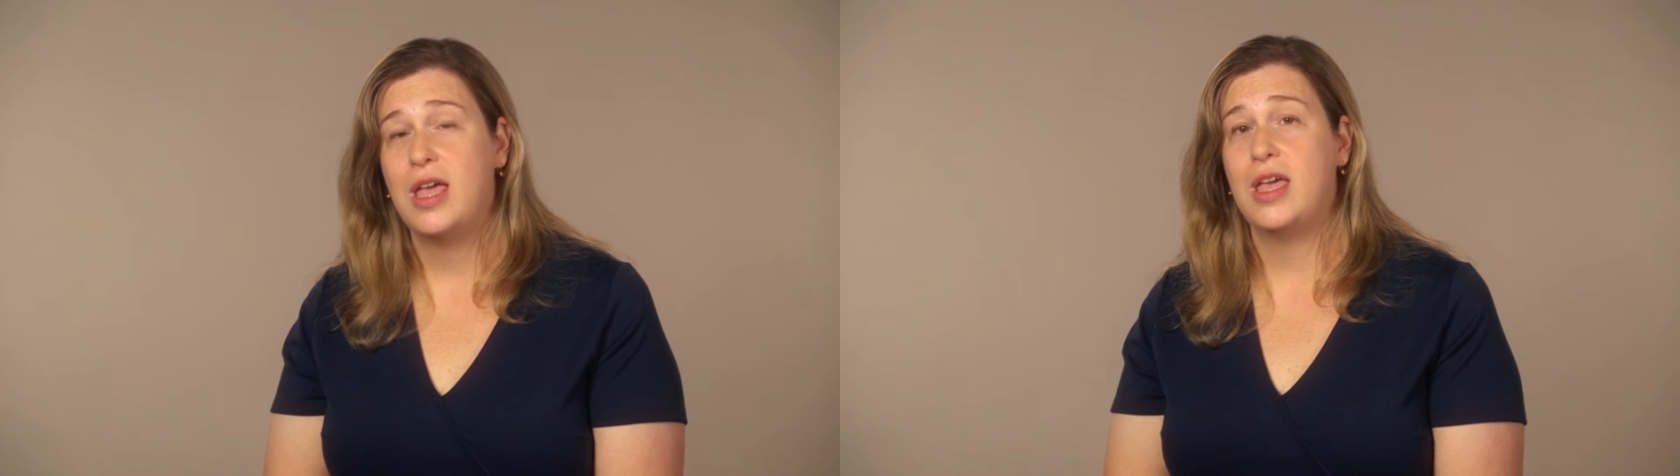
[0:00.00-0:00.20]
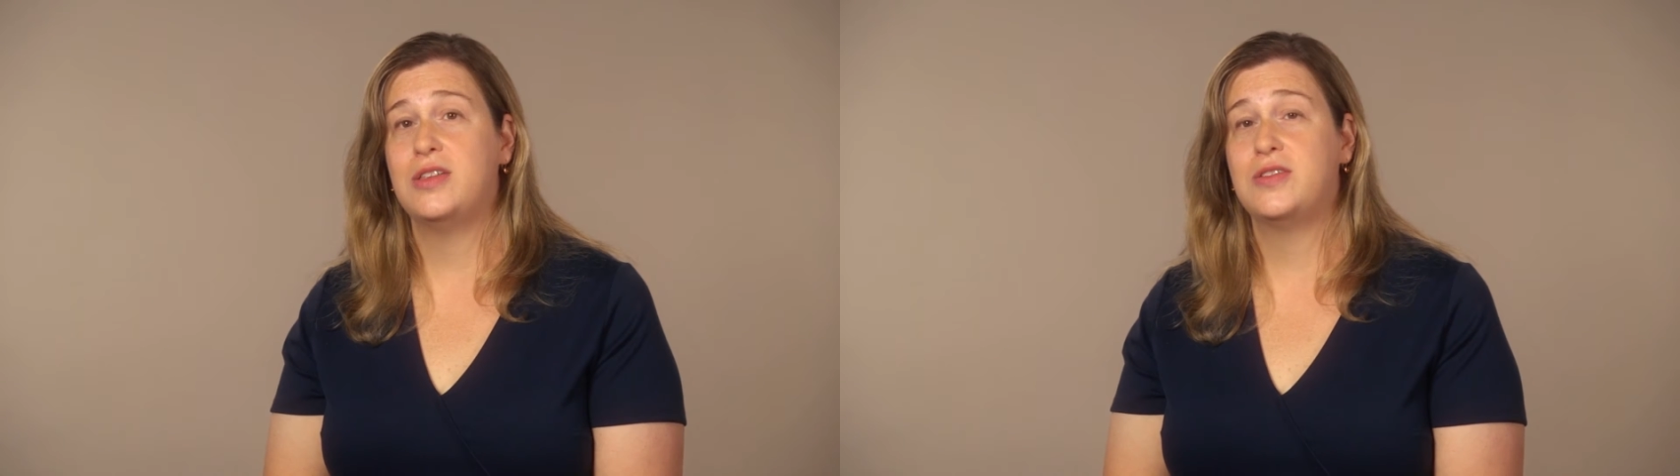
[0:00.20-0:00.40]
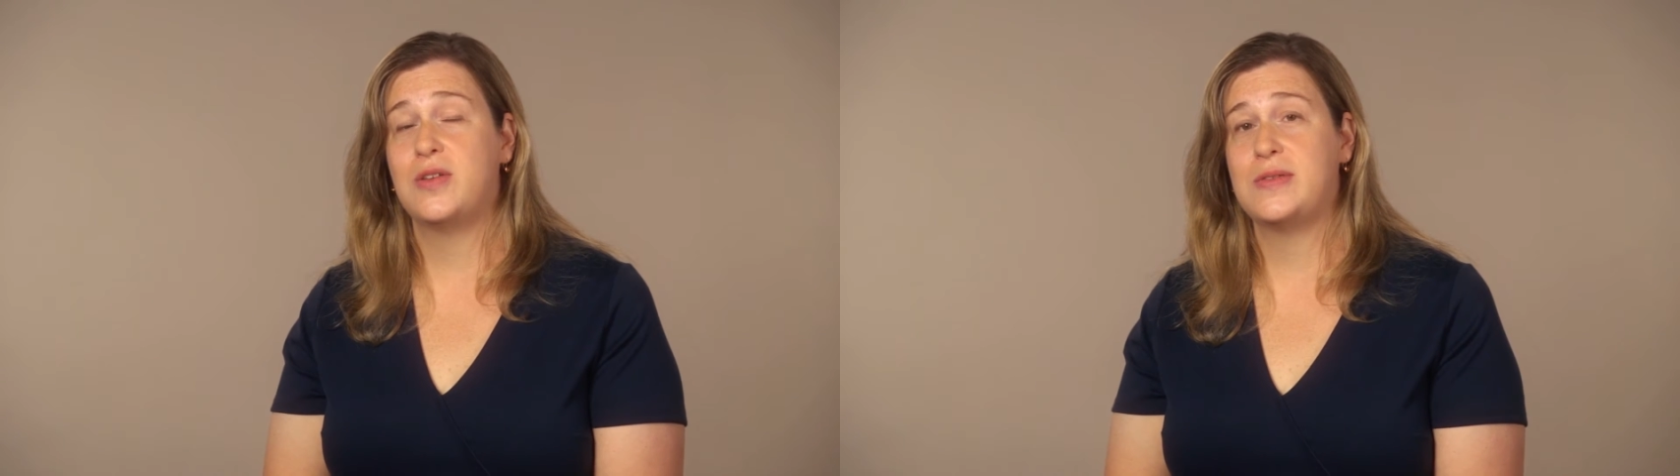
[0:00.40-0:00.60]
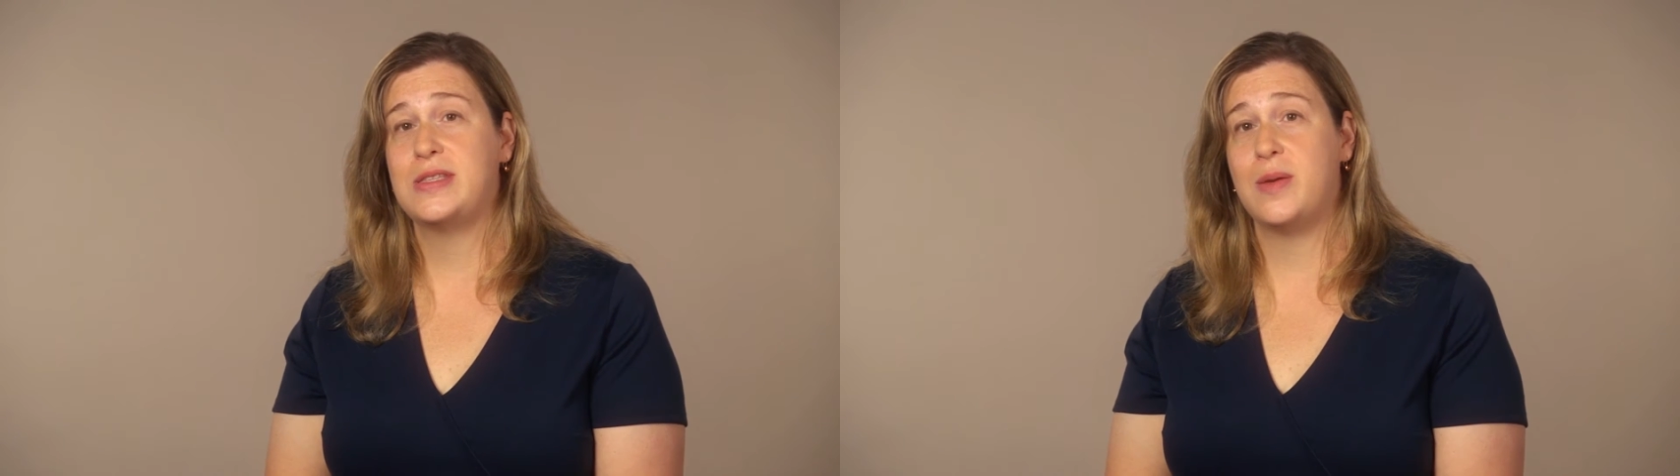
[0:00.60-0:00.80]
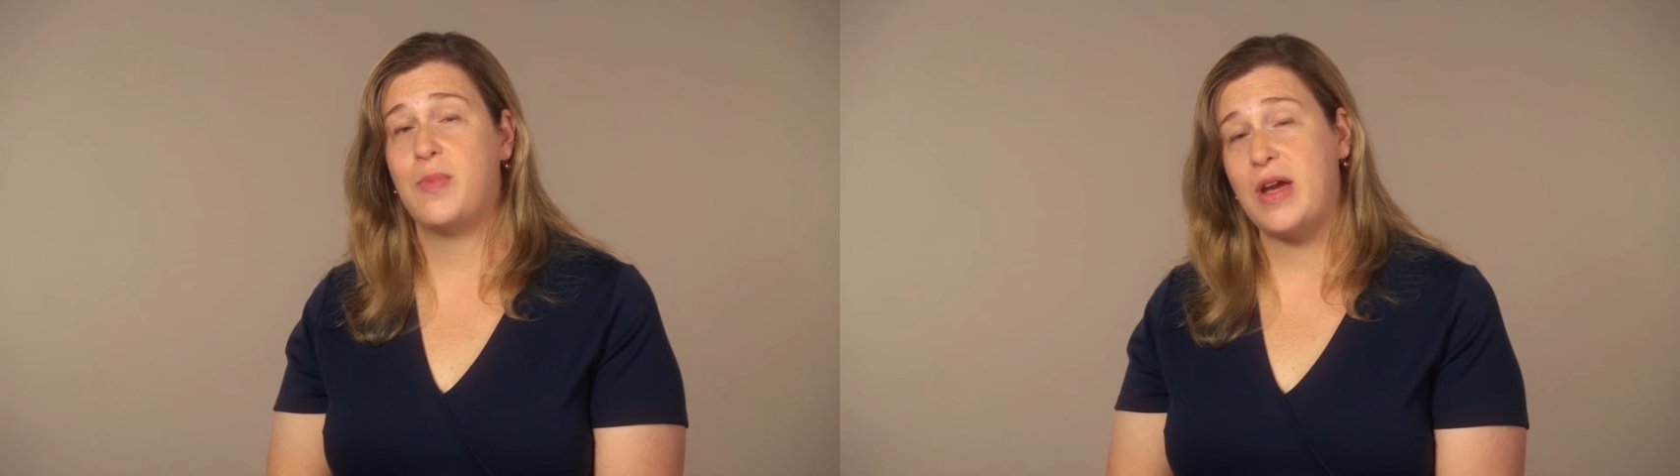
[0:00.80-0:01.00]
It shows
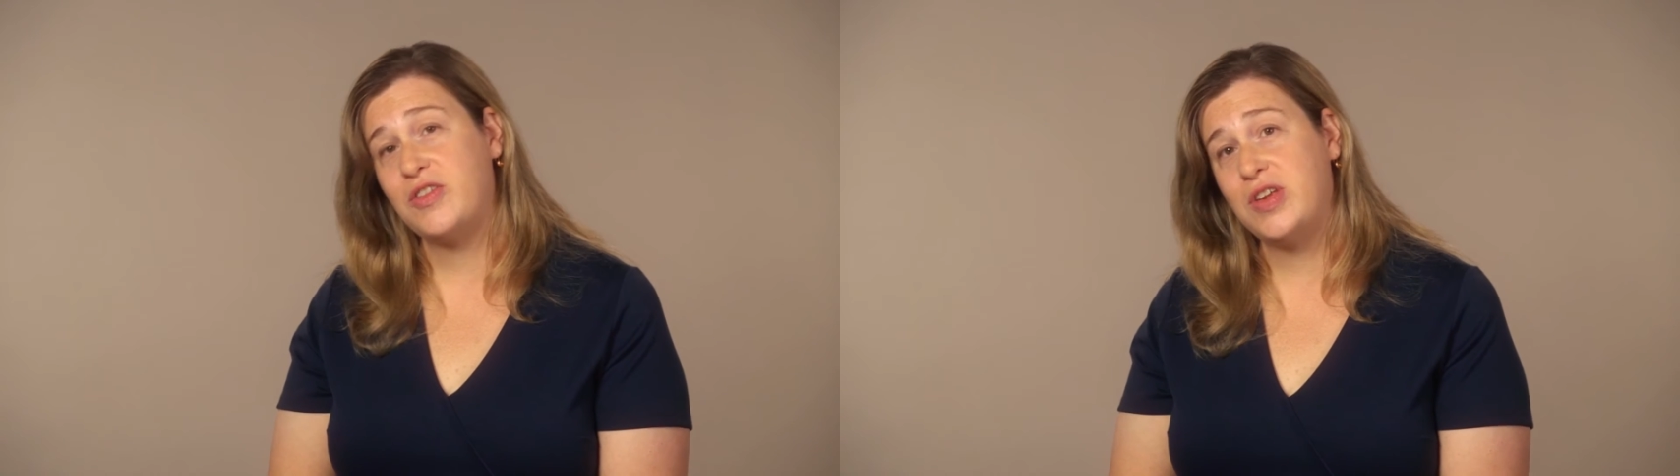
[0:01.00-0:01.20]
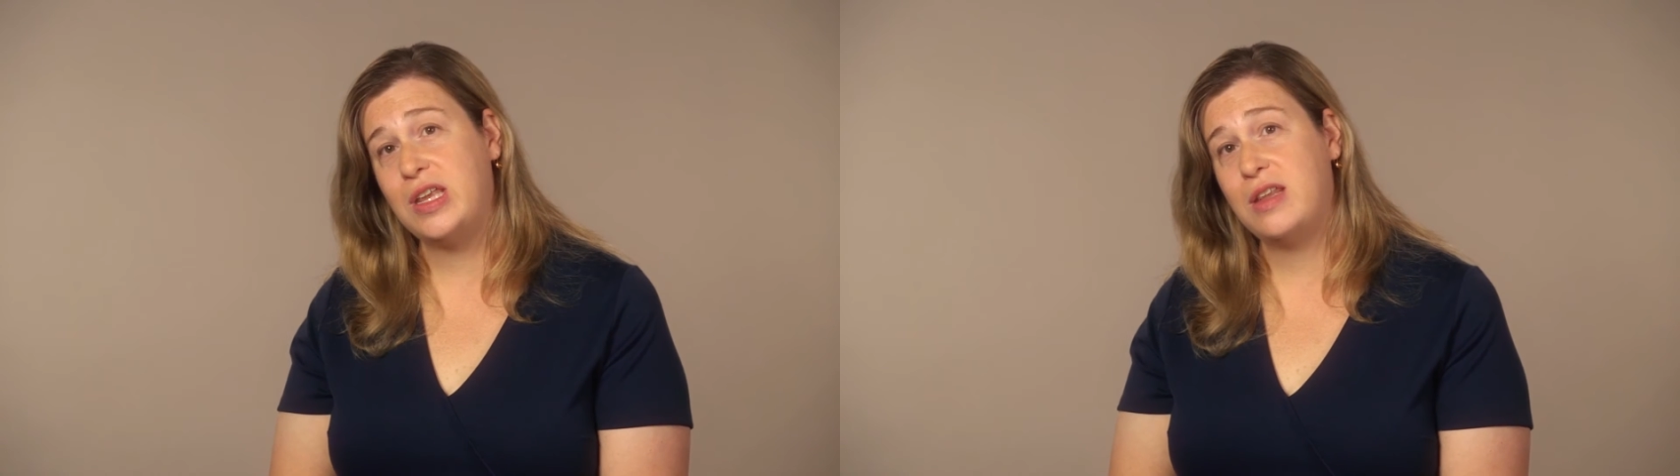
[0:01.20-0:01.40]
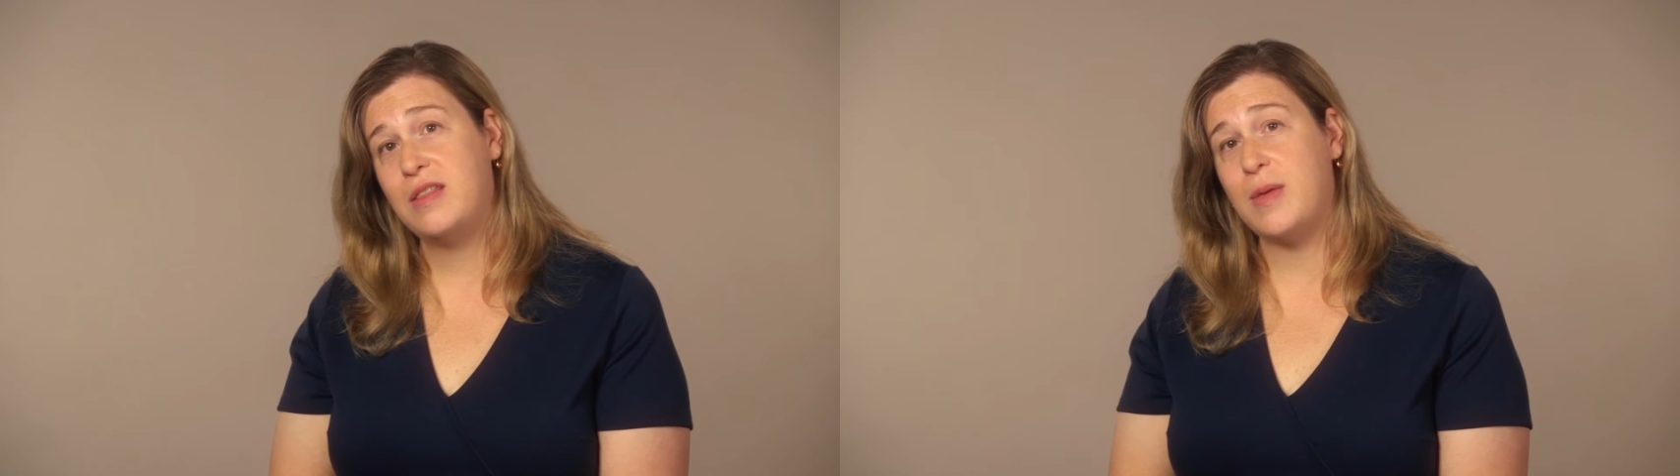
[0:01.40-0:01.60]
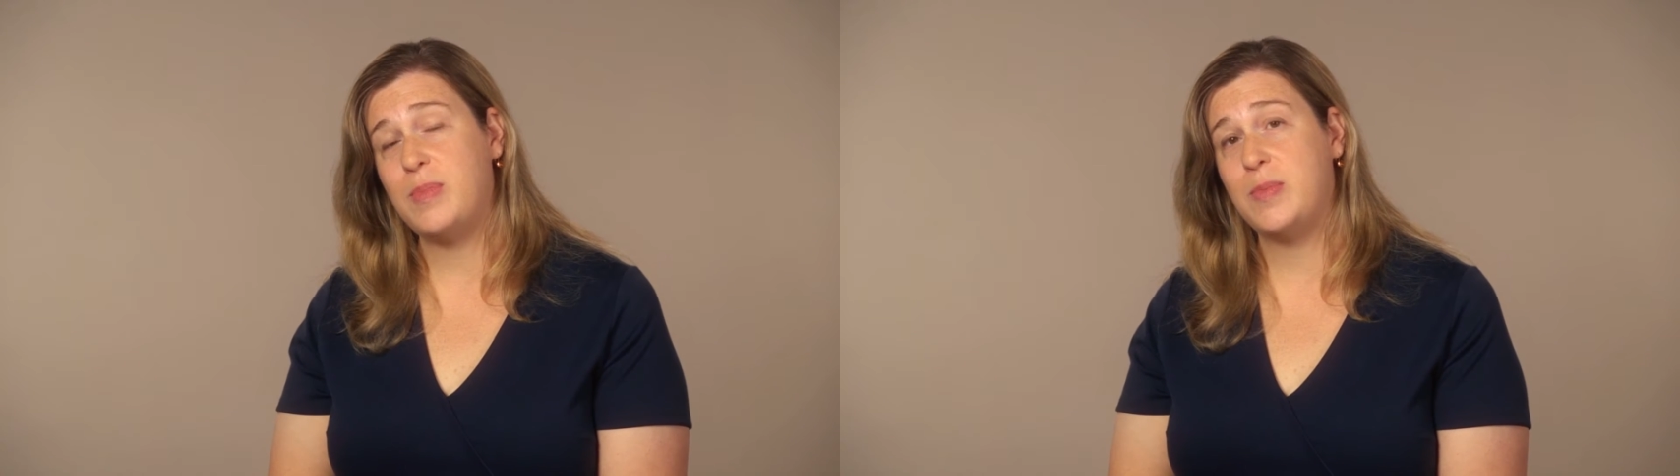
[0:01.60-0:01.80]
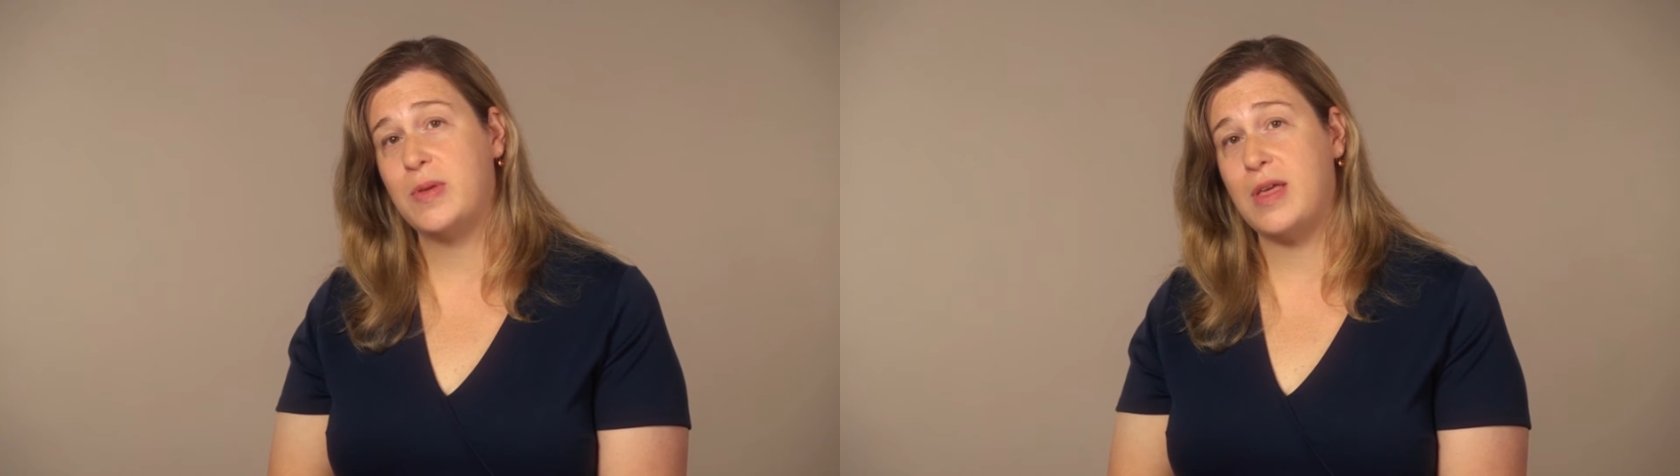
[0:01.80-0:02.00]
the oppression that
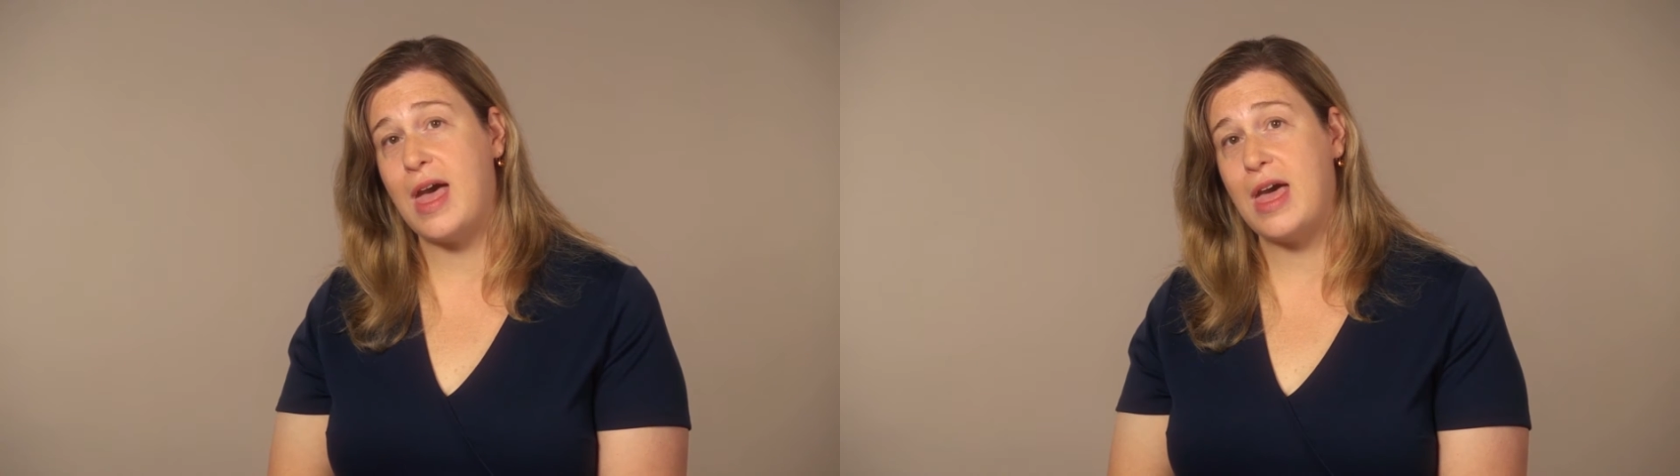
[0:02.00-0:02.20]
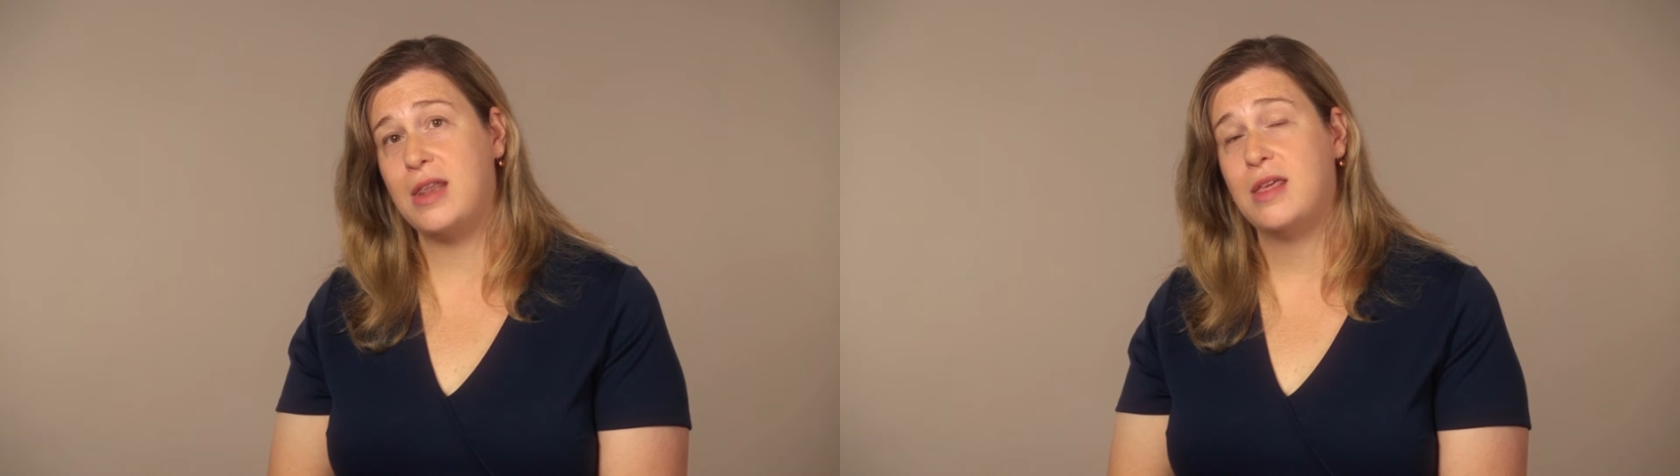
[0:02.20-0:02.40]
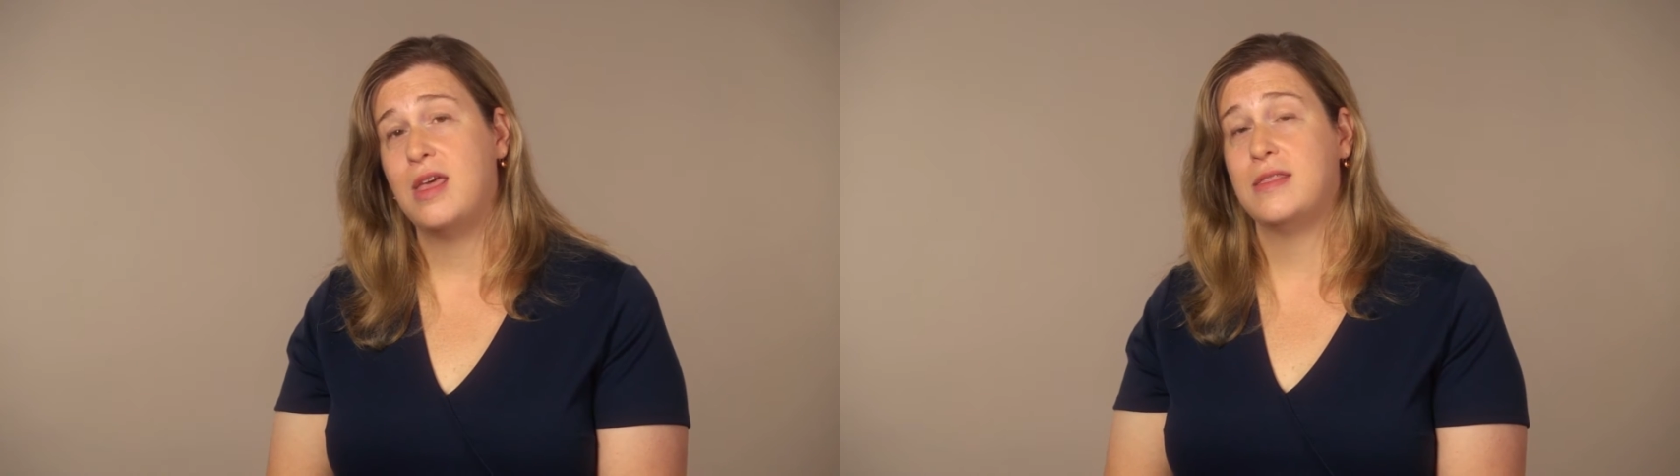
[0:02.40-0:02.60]
people had,